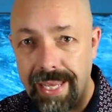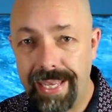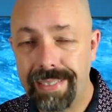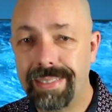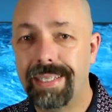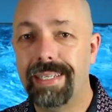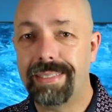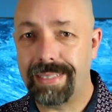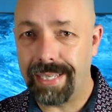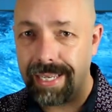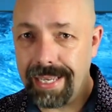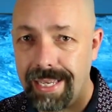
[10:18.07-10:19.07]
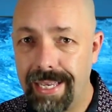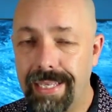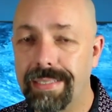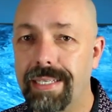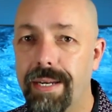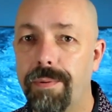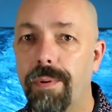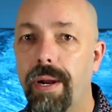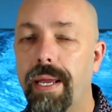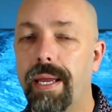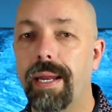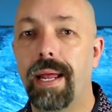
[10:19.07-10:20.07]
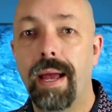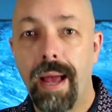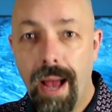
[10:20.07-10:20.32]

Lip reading: easy to see, easy to read,